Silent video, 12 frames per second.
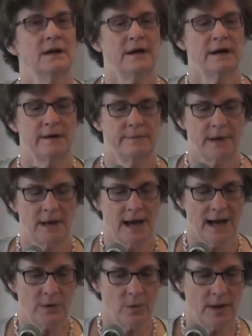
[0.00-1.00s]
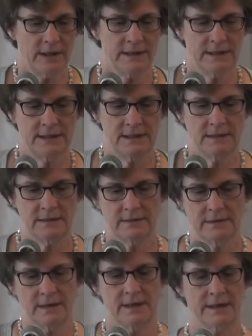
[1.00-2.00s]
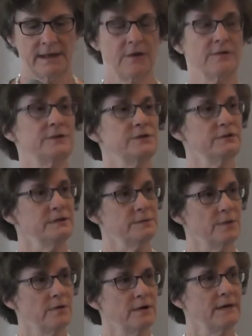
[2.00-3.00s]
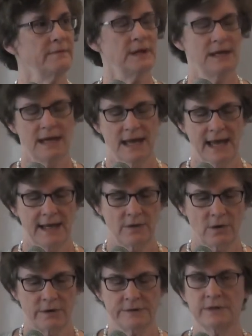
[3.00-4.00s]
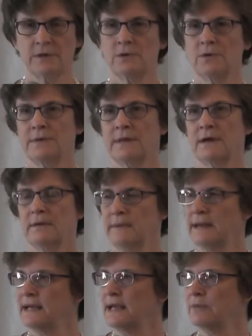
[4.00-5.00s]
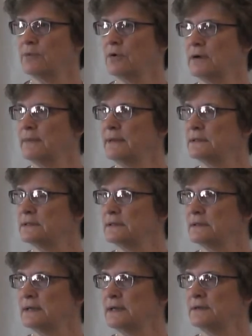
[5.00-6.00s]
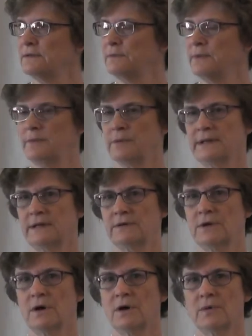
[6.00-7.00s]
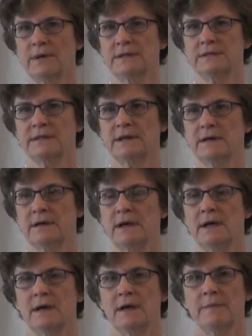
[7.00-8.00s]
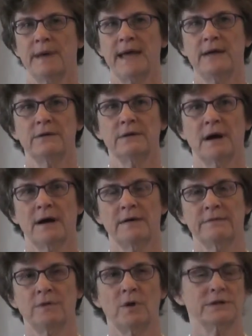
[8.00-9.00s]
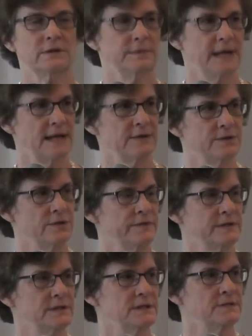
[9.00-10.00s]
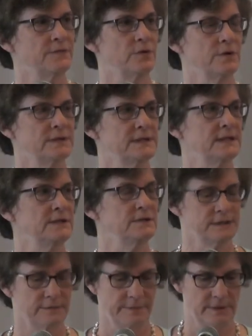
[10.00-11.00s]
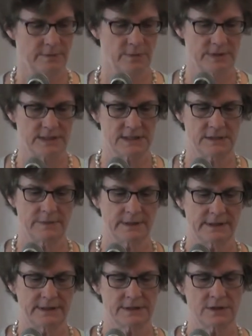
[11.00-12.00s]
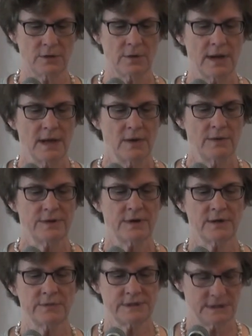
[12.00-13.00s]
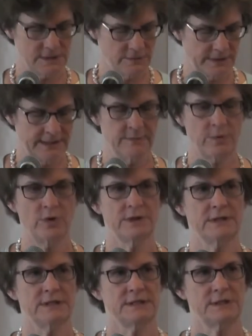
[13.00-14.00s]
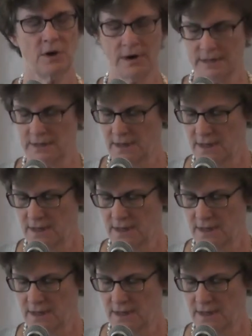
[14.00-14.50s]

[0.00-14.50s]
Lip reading: high-quality health insurance program, and also the Medicaid program, as people here know, is the payer of long-term care services for seniors and people with disabilities. So we thought it was just really important to start